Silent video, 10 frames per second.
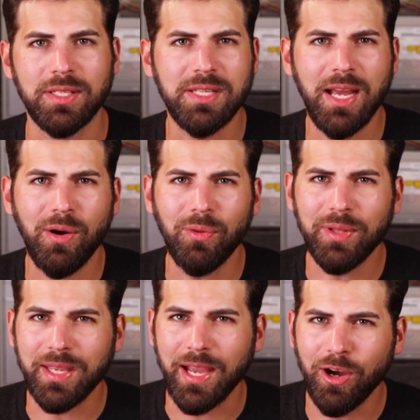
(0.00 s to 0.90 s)
This not
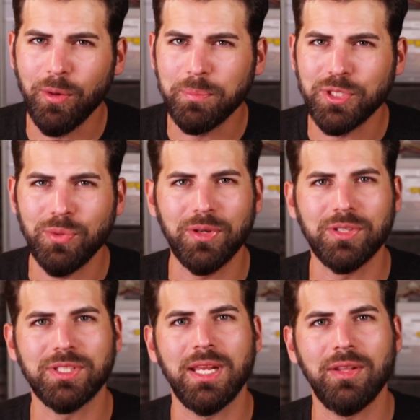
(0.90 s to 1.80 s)
only helps you
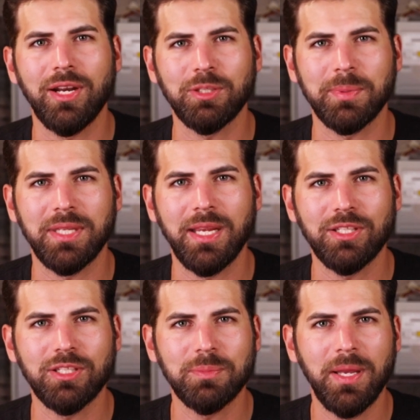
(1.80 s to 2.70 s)
understand their
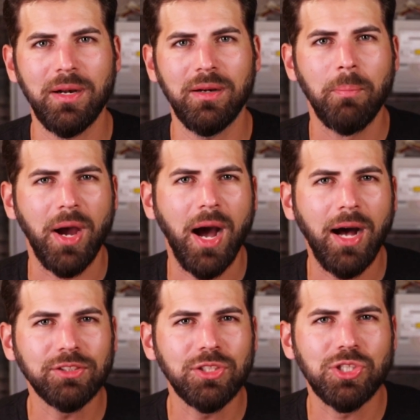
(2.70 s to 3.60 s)
expectations better, but
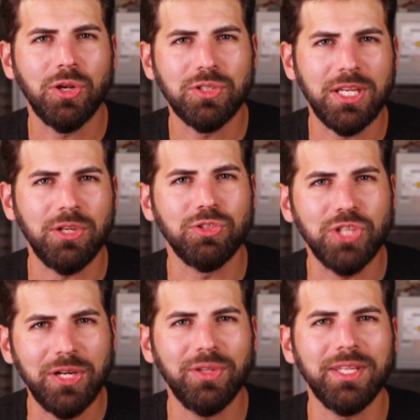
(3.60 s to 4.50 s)
also shows that you
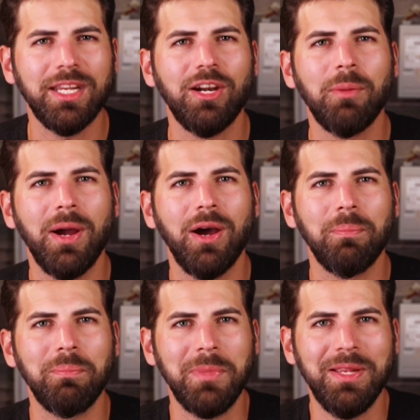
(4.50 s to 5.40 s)
genuinely care
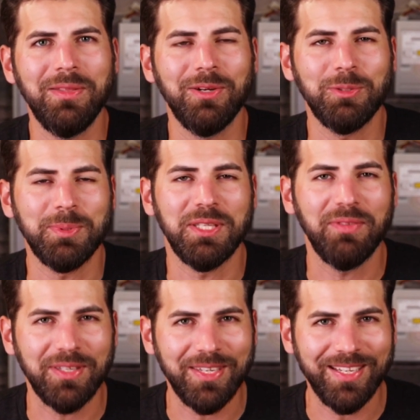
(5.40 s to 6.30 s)
about meeting their
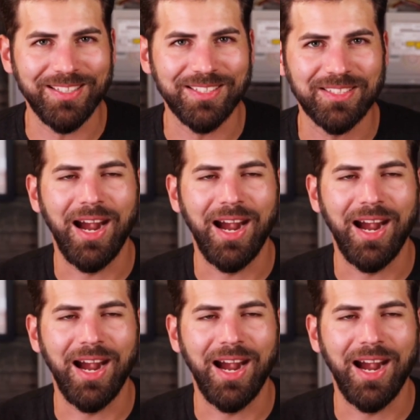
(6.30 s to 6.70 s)
specific needs.